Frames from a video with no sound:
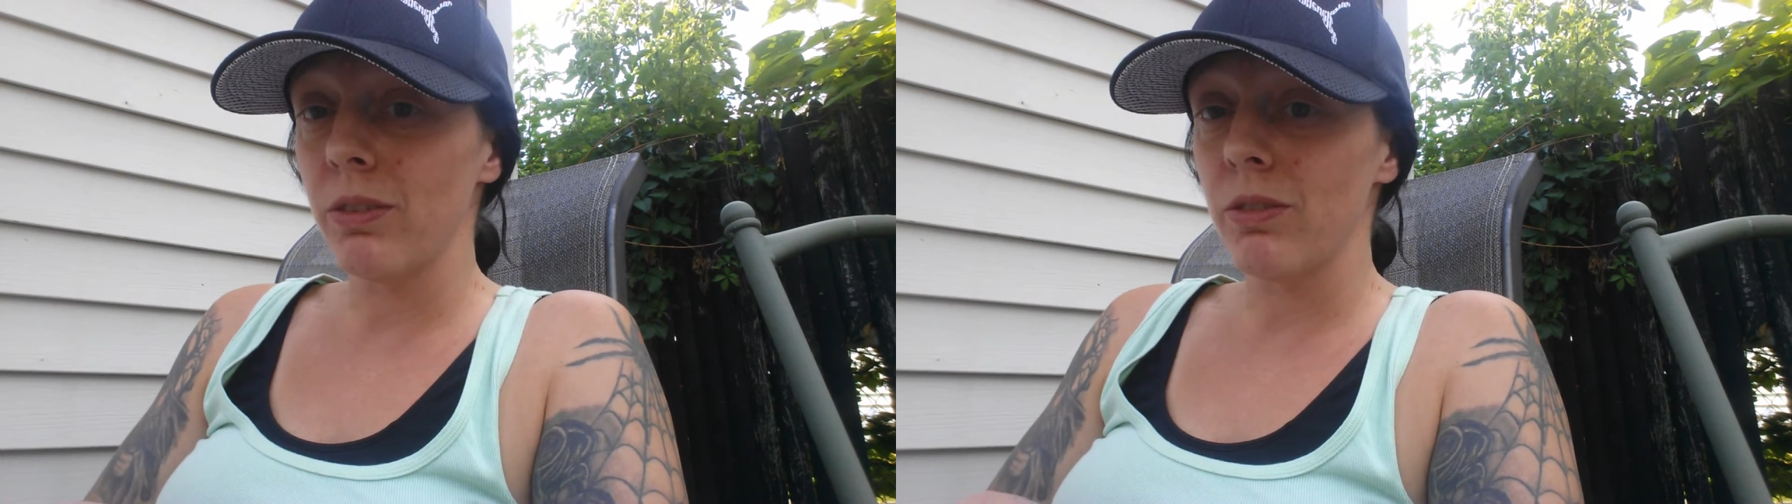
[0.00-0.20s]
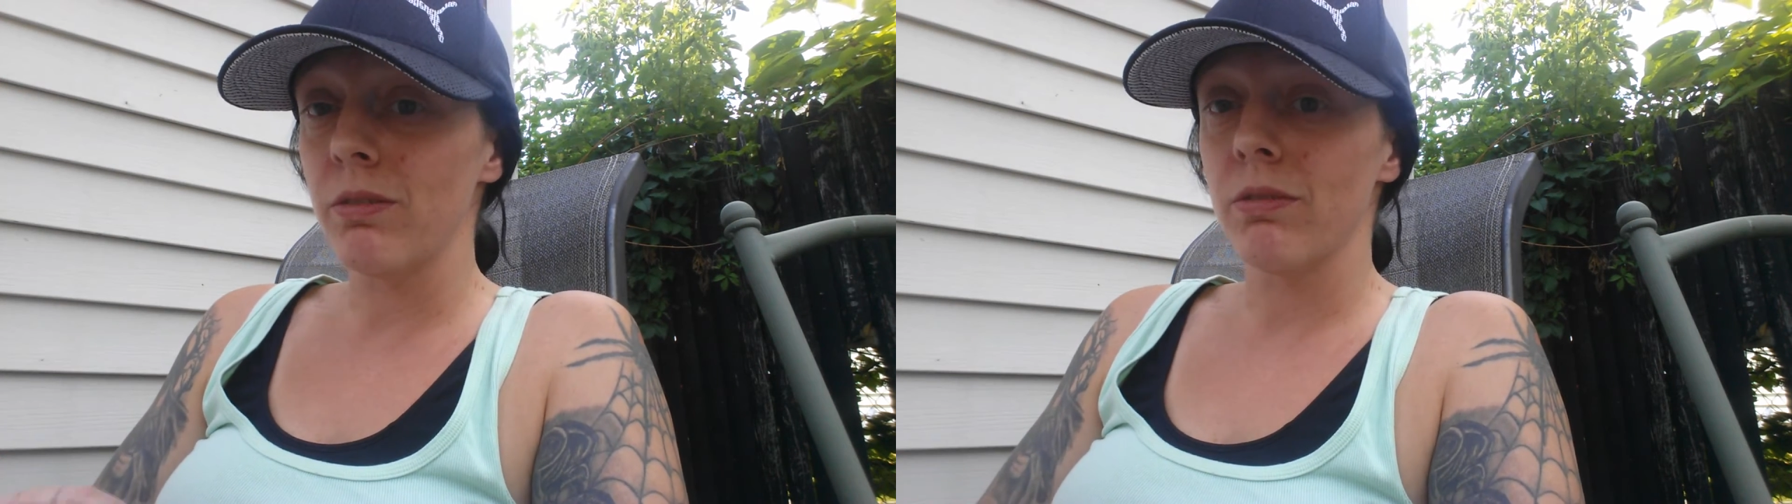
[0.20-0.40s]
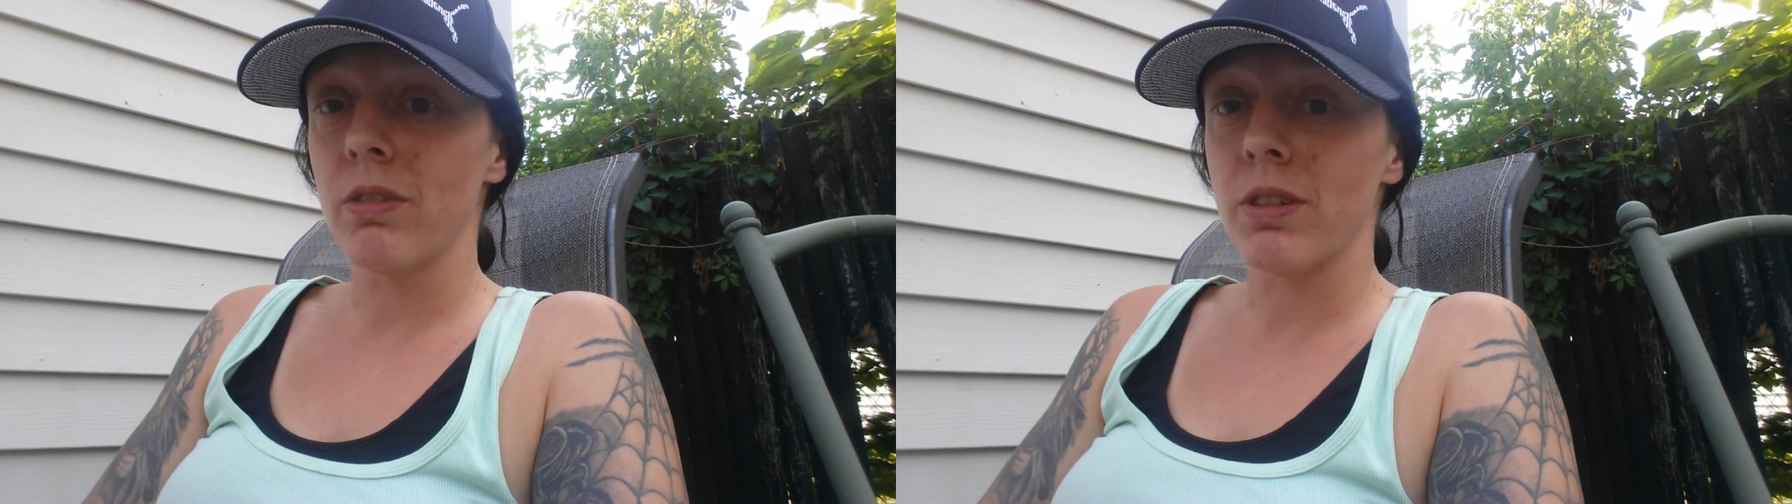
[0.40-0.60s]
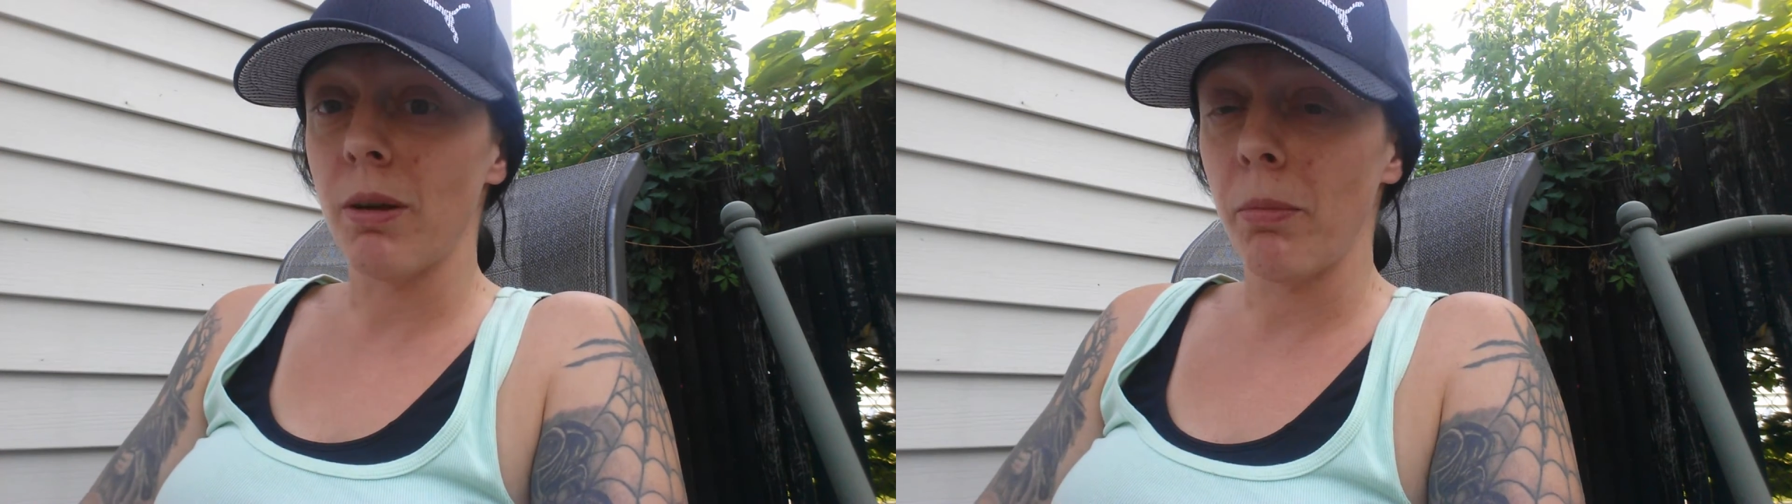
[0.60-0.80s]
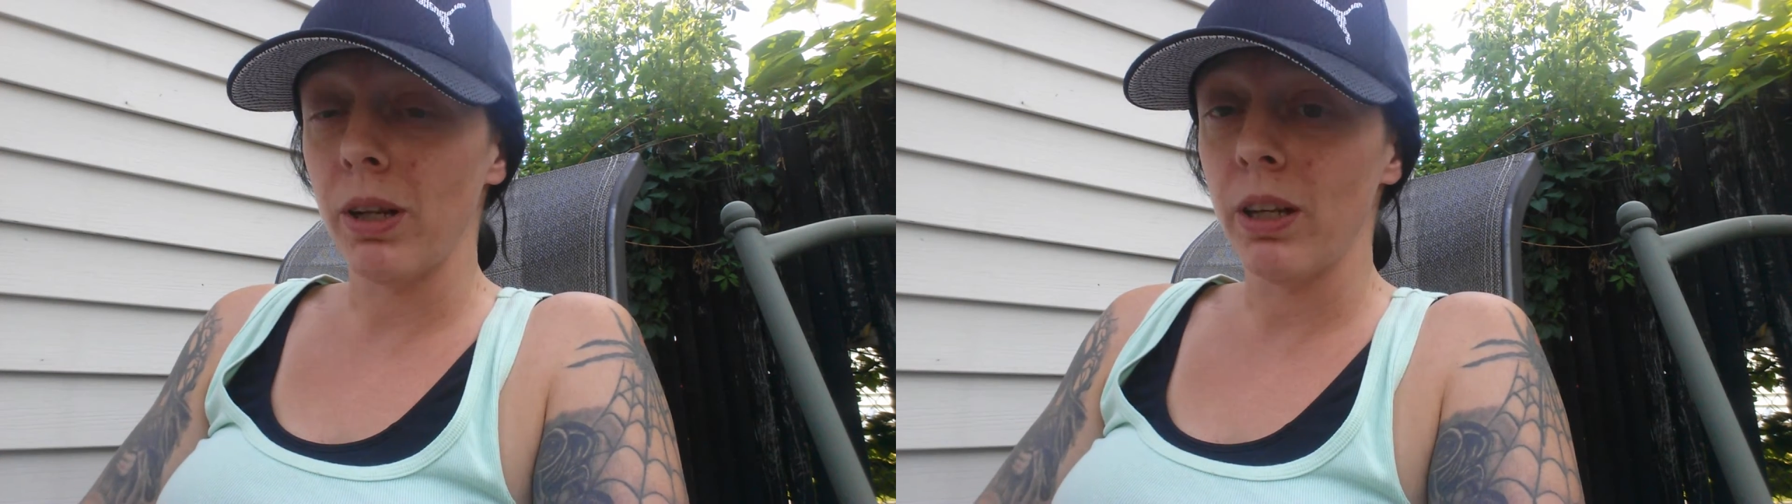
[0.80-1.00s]

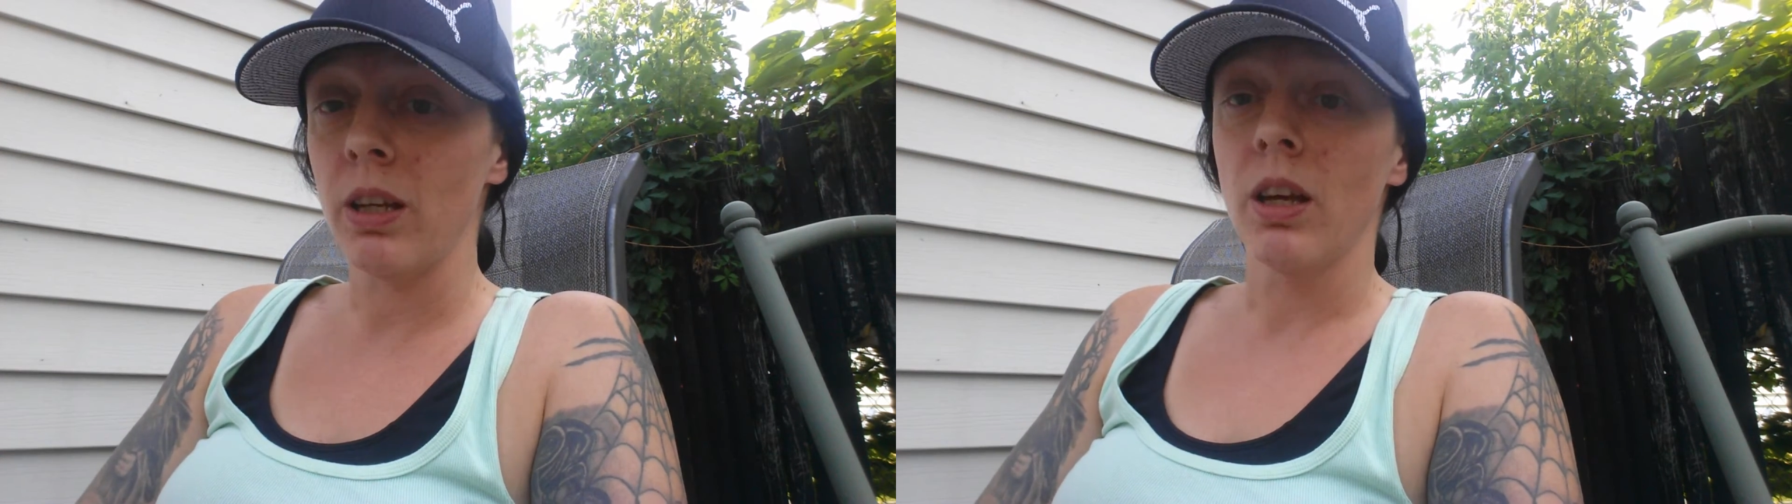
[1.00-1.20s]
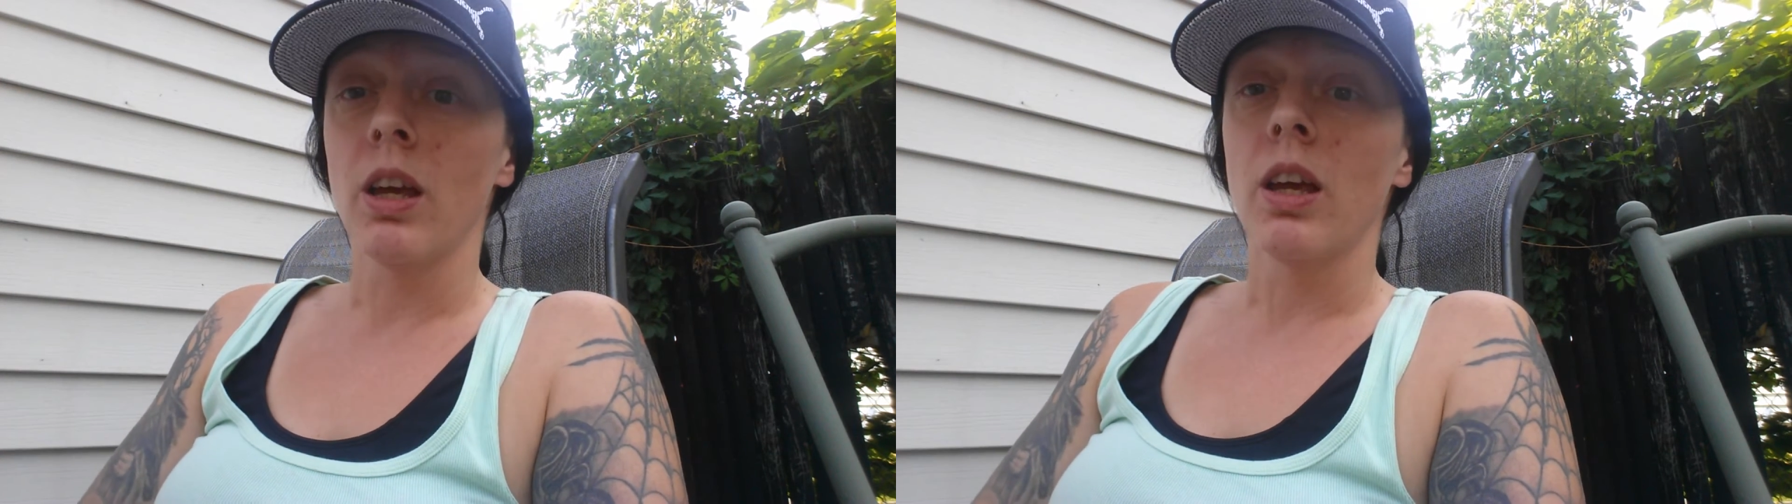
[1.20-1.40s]
somebody